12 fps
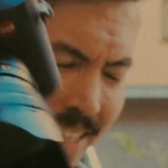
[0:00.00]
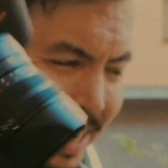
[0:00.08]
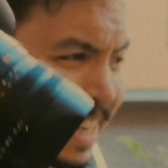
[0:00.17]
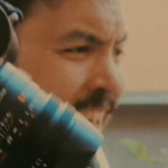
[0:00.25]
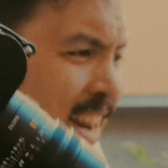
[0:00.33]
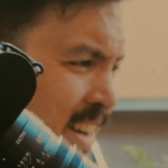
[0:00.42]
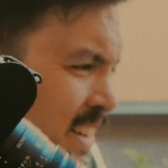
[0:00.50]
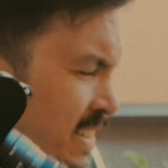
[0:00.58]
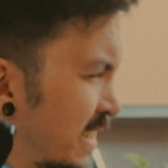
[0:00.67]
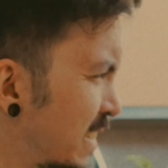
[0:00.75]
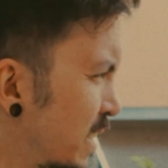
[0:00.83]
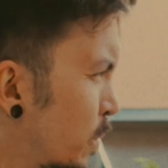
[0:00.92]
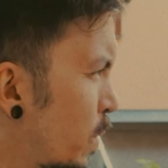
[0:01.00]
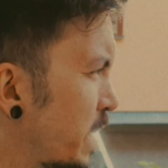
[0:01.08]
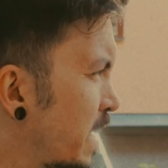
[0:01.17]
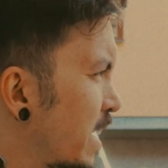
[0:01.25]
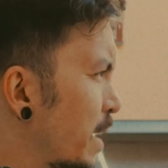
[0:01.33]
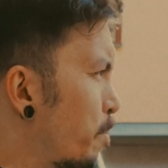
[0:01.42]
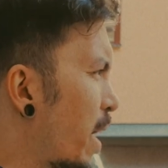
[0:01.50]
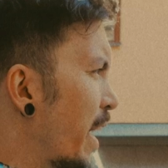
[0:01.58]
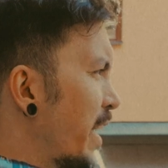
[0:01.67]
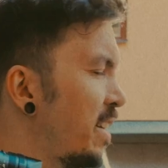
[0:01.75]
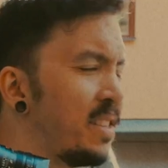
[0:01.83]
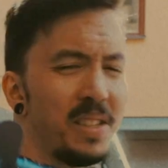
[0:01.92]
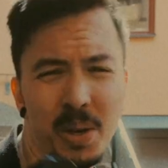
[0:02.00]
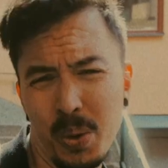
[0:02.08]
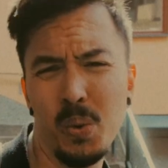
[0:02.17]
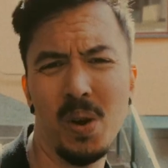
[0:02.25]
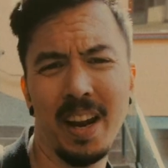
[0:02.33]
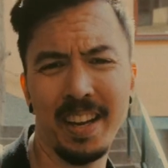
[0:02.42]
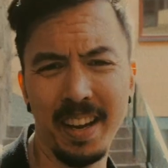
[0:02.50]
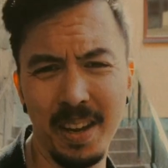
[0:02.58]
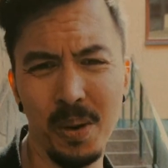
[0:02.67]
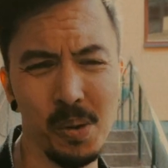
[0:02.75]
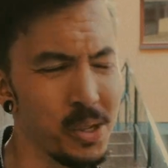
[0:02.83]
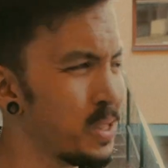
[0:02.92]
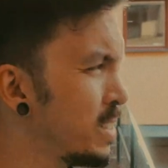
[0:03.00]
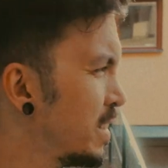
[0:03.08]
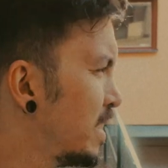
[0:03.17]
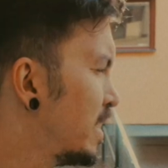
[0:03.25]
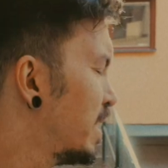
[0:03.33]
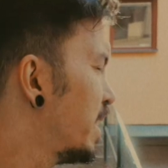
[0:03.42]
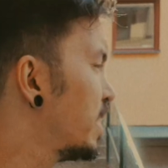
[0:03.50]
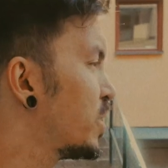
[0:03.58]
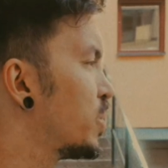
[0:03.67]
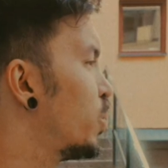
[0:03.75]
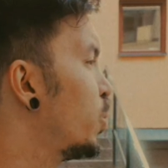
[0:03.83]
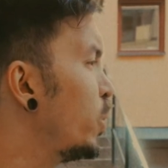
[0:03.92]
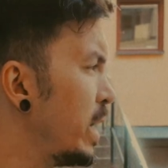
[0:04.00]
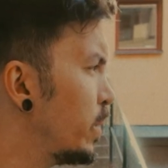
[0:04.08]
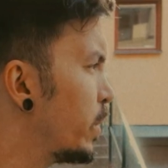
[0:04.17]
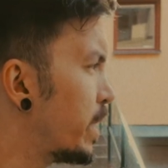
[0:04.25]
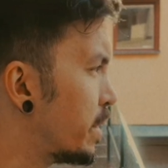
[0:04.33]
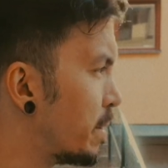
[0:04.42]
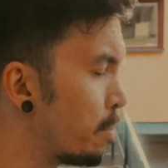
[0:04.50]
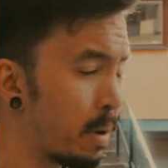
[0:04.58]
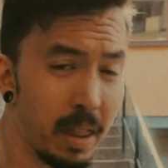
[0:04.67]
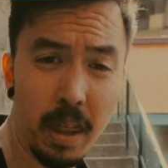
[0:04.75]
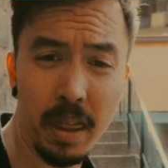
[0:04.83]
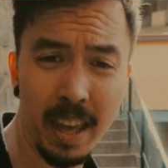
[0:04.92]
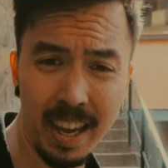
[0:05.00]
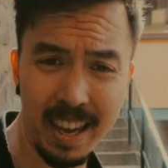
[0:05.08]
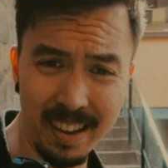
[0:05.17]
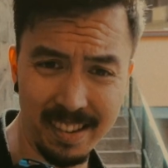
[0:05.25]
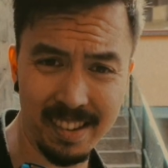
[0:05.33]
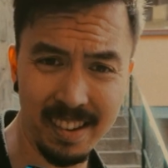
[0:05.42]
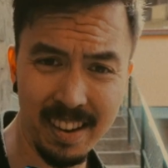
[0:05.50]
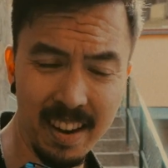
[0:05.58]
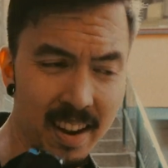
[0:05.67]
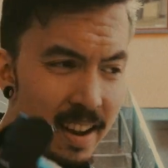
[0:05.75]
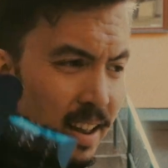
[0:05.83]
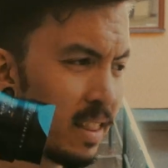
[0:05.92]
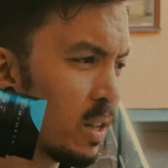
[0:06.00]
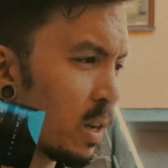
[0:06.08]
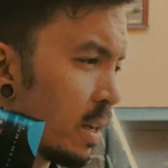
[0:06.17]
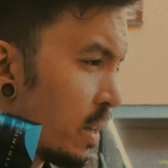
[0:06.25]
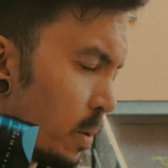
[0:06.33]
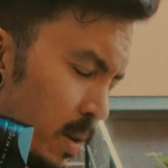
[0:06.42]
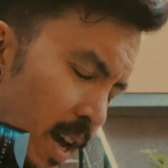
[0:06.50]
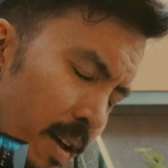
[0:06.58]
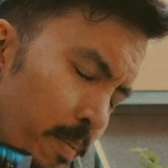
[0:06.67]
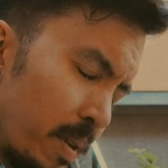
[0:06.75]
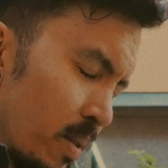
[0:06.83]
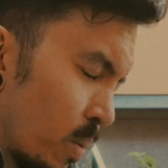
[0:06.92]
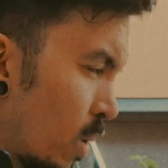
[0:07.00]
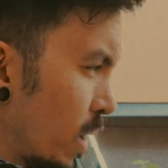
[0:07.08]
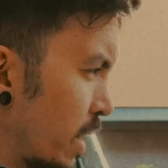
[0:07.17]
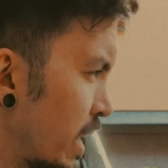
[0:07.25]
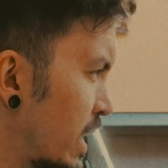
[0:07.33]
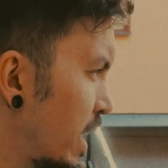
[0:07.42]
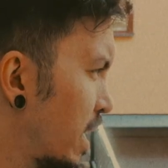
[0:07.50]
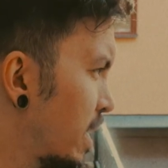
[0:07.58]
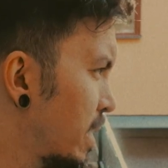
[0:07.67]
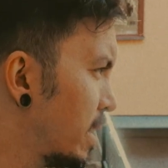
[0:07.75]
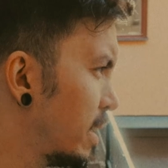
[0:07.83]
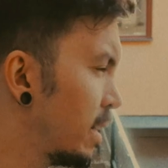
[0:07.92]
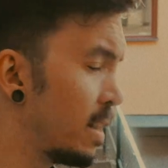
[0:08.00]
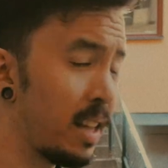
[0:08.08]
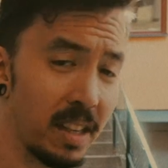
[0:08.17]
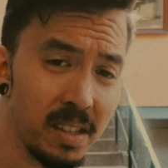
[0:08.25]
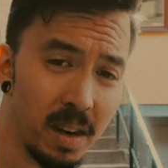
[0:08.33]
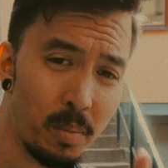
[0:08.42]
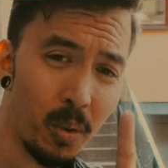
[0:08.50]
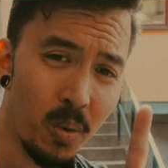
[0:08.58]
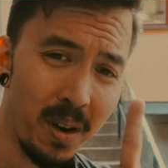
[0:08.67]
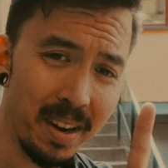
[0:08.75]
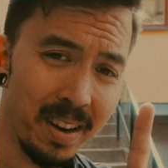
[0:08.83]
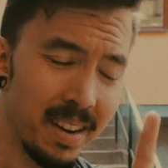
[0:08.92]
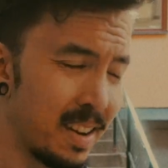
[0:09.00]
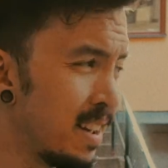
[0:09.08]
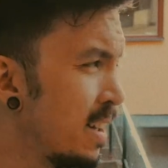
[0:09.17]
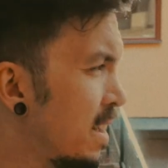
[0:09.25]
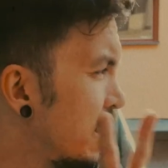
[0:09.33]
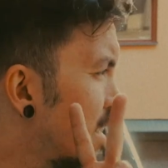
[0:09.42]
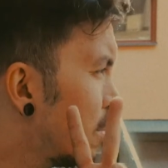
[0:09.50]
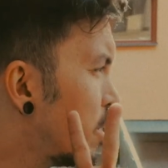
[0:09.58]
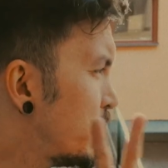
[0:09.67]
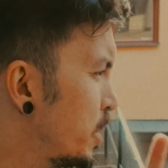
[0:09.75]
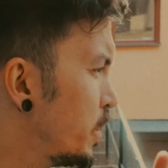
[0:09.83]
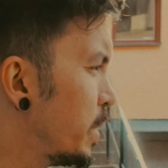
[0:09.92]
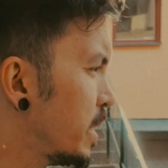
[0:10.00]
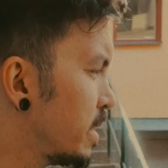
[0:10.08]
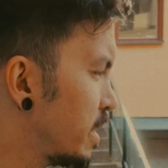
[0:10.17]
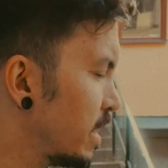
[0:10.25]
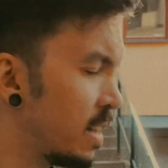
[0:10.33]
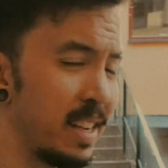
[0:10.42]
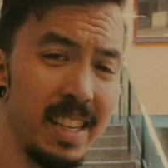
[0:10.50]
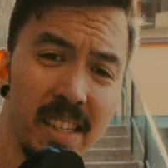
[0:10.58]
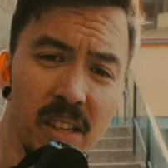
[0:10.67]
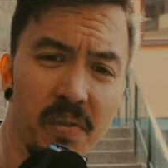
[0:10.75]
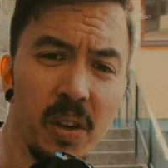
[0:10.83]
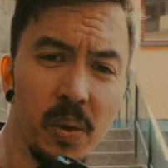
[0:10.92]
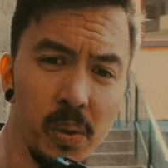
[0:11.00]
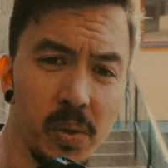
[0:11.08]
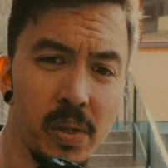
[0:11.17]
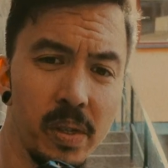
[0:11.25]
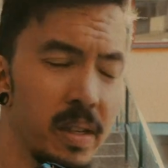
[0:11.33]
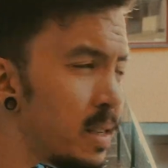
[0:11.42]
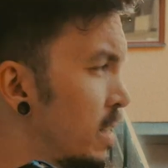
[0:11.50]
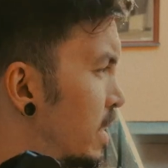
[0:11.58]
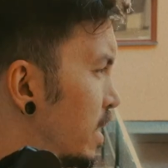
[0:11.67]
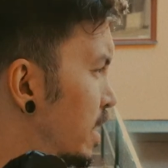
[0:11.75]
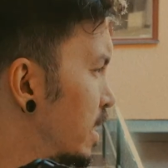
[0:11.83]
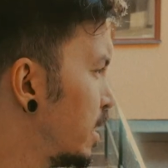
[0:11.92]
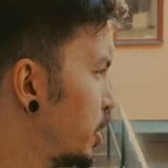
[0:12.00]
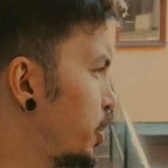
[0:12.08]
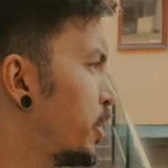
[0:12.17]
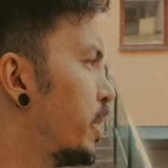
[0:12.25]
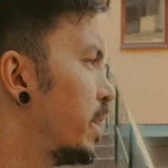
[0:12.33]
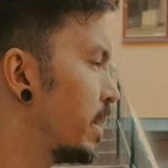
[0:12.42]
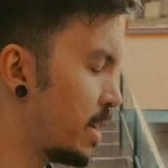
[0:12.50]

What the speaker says: again? Why did I buy two Leica Qs? It's really weird, but the thing is, you can't beat the quality. That's number one. Number two is the ease of use. Sure,